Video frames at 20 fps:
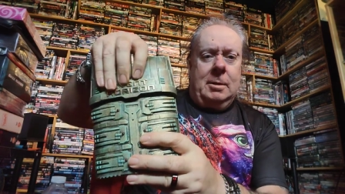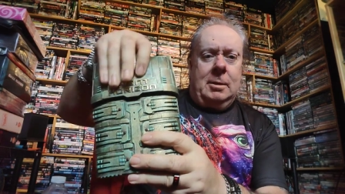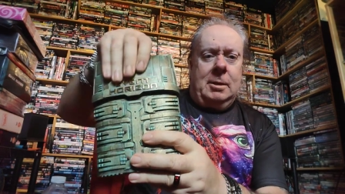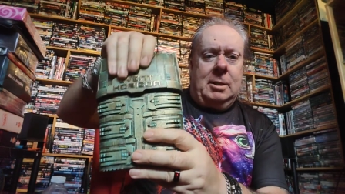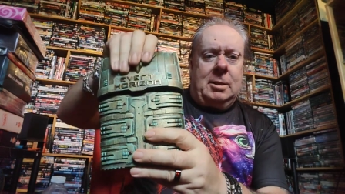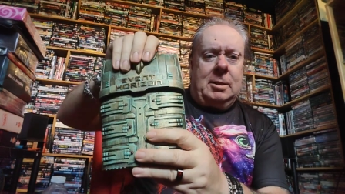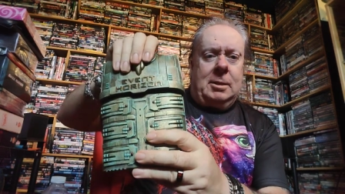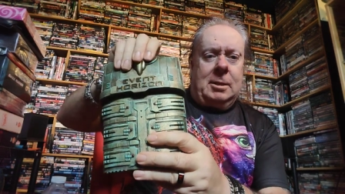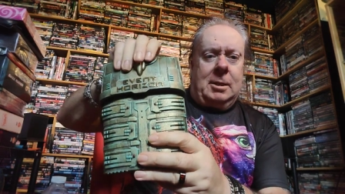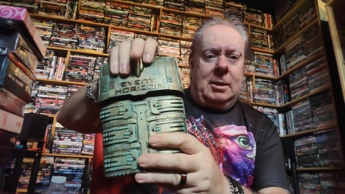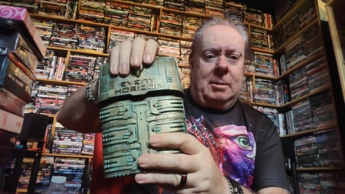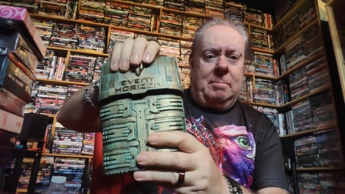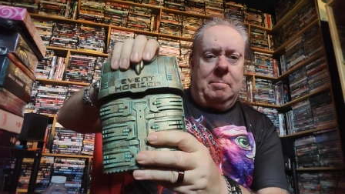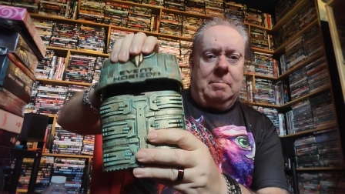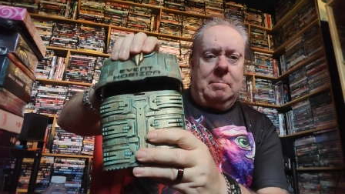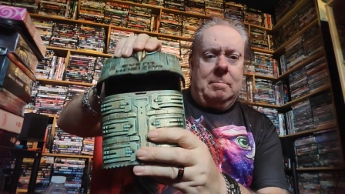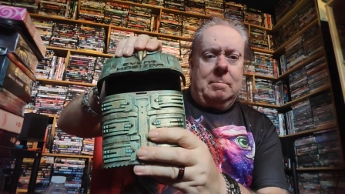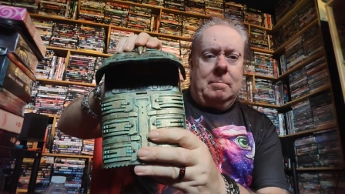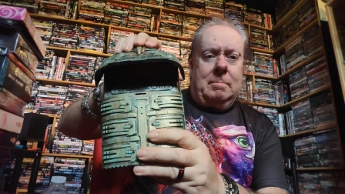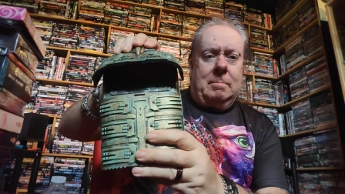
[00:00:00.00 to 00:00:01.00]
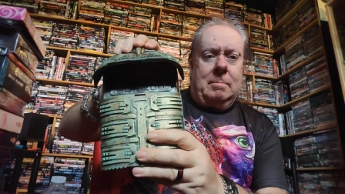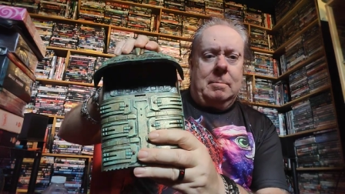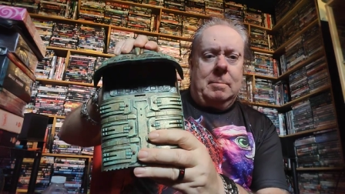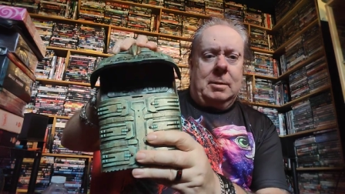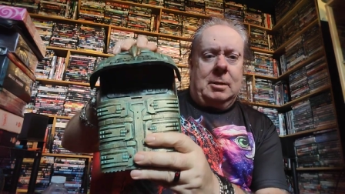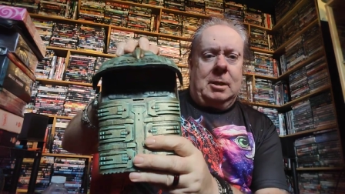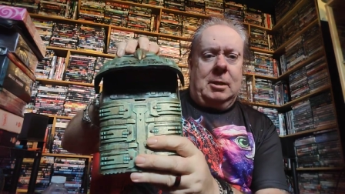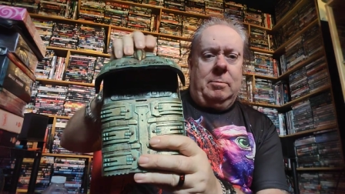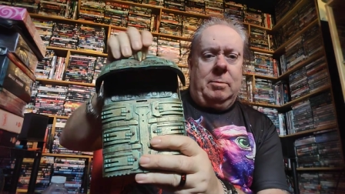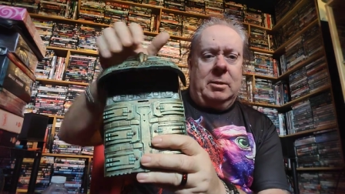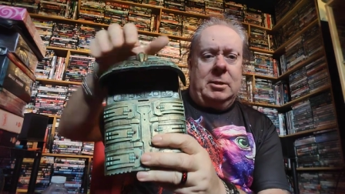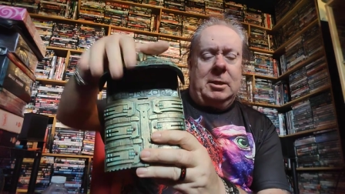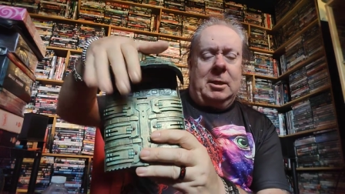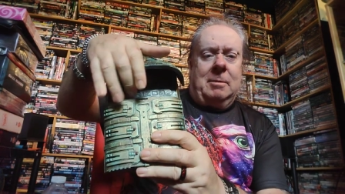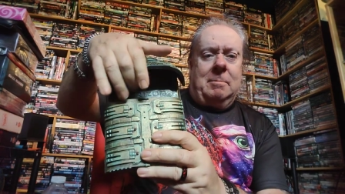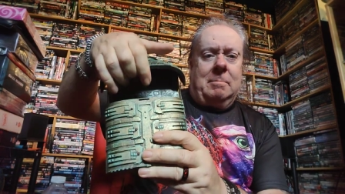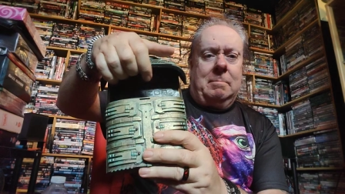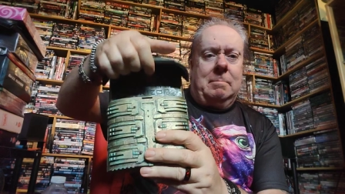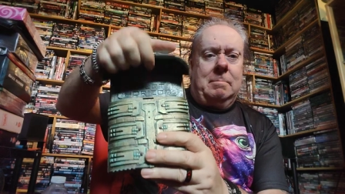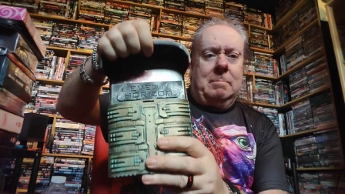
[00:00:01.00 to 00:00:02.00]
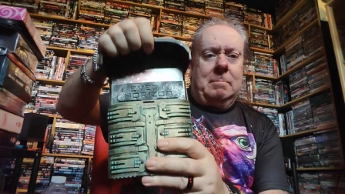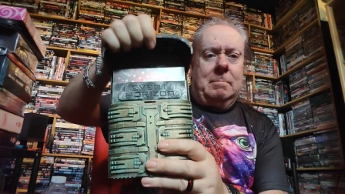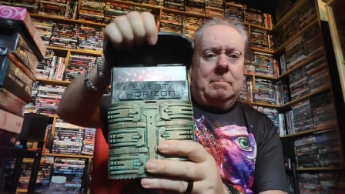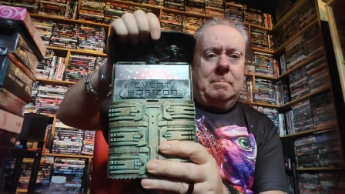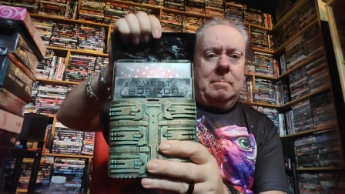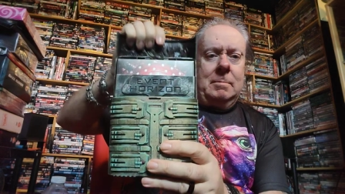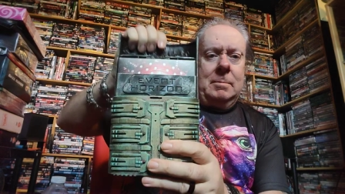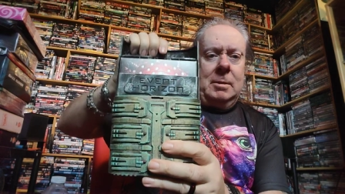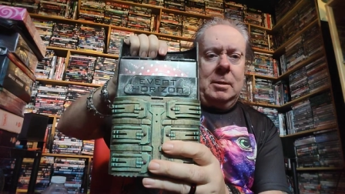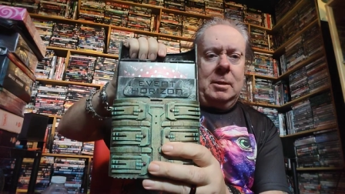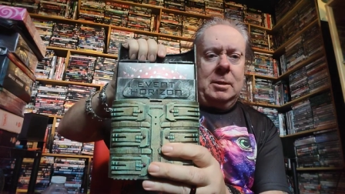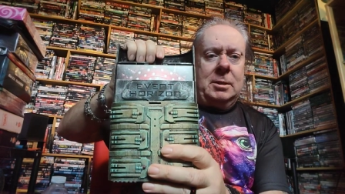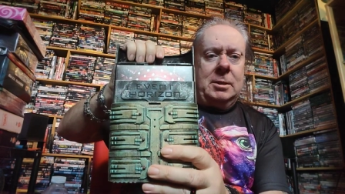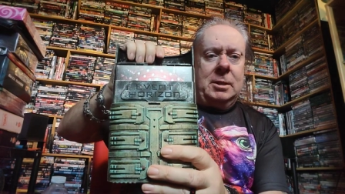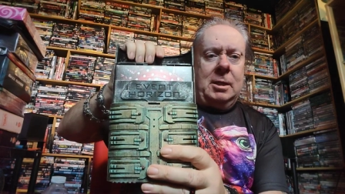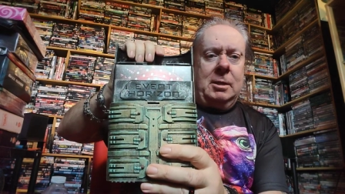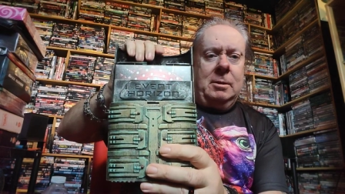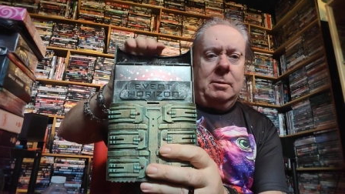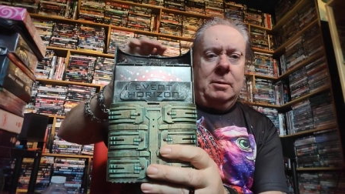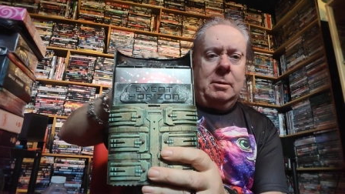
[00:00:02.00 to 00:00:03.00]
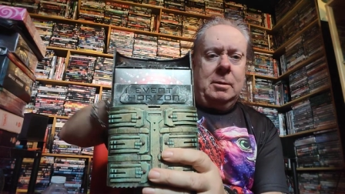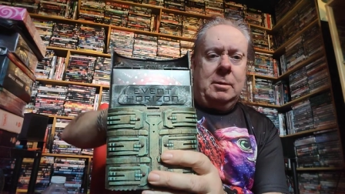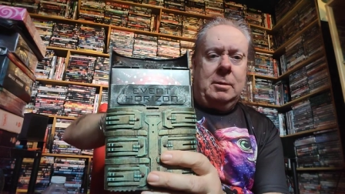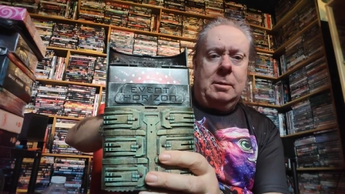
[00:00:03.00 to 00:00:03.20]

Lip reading: This opens up like so,